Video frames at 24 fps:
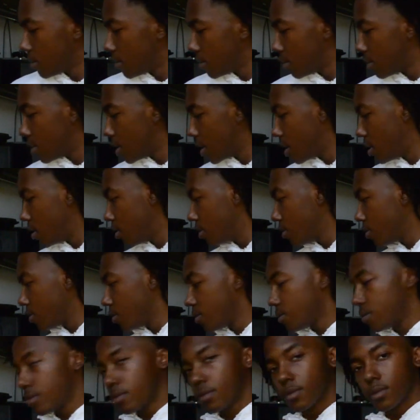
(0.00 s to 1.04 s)
Tell me,
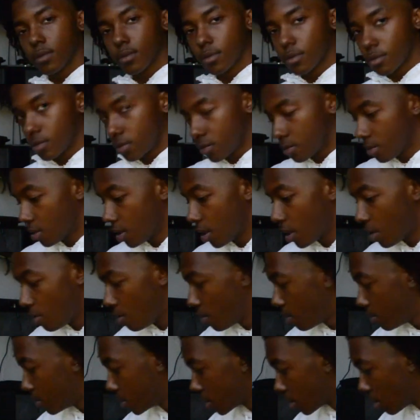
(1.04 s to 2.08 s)
hand
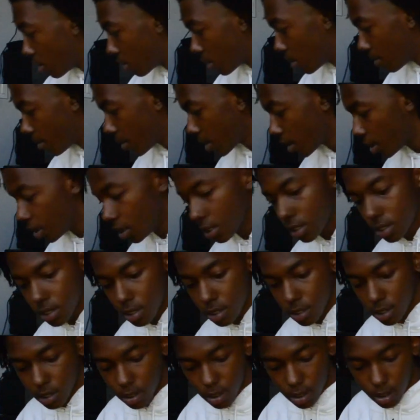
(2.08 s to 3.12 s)
warmer is gonna come in clutch,
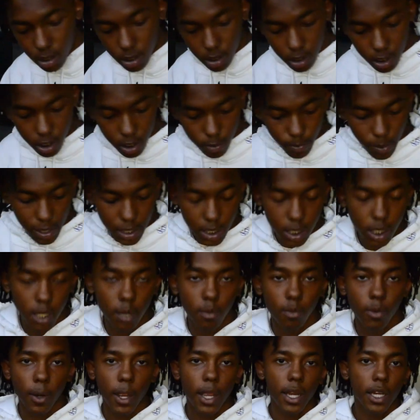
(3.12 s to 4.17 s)
especially them
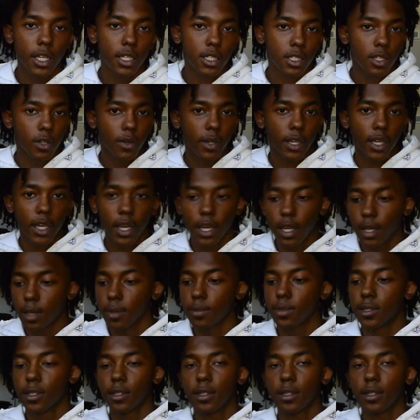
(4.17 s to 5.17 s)
rainy, snowy games.